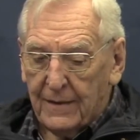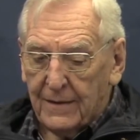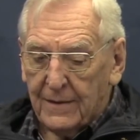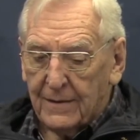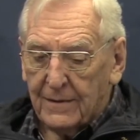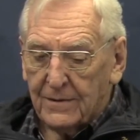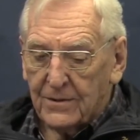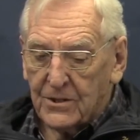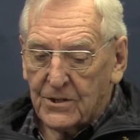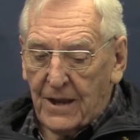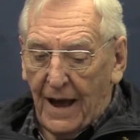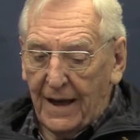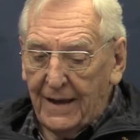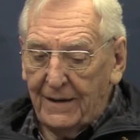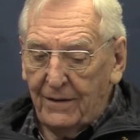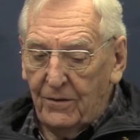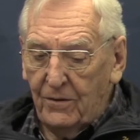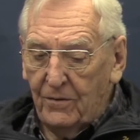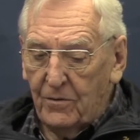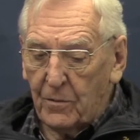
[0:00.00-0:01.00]

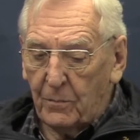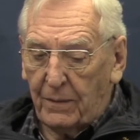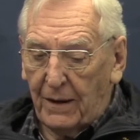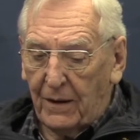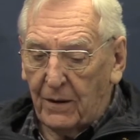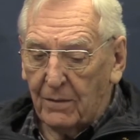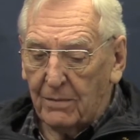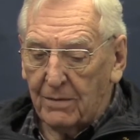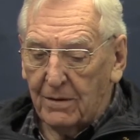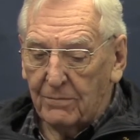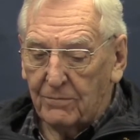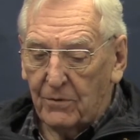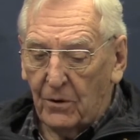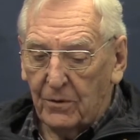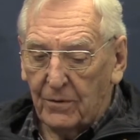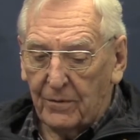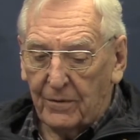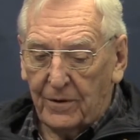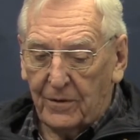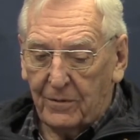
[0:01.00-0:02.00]
Stein knew the power of
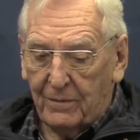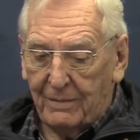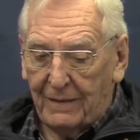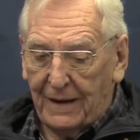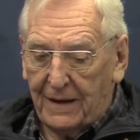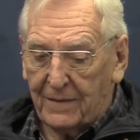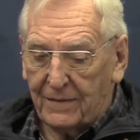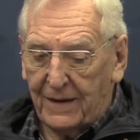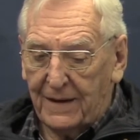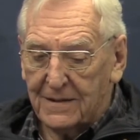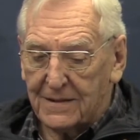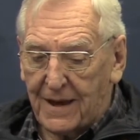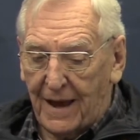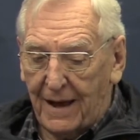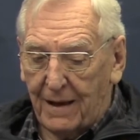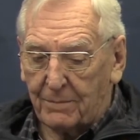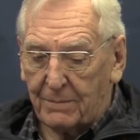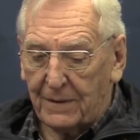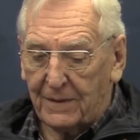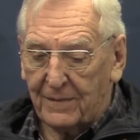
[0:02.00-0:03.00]
Rotary to make things
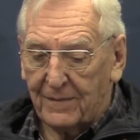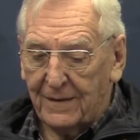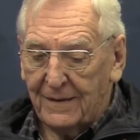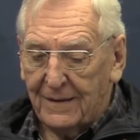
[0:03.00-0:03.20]
happen.